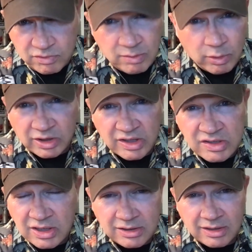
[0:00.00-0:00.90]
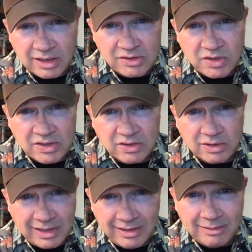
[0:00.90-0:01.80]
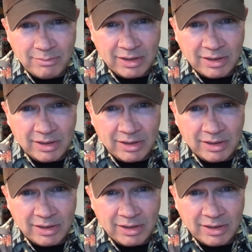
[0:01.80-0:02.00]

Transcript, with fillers: someone listening to this doesn't need it,